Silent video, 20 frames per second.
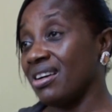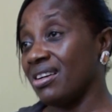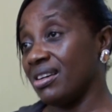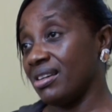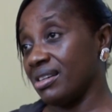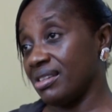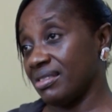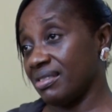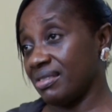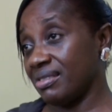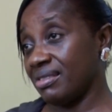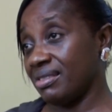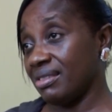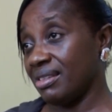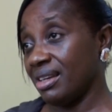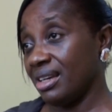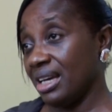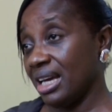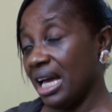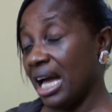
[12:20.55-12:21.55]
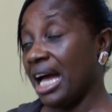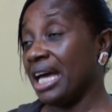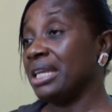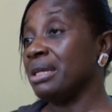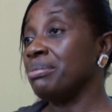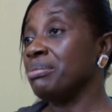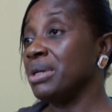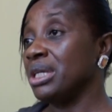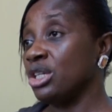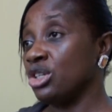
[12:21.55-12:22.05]
cost at
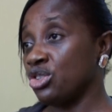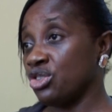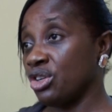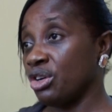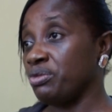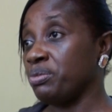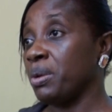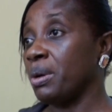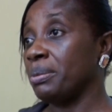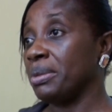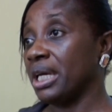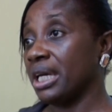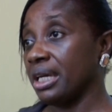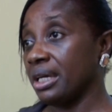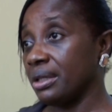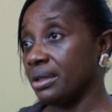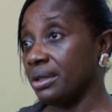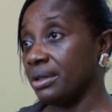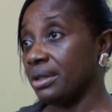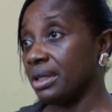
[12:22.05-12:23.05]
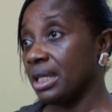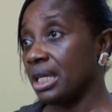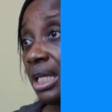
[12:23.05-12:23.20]
the Ministry of Public Health.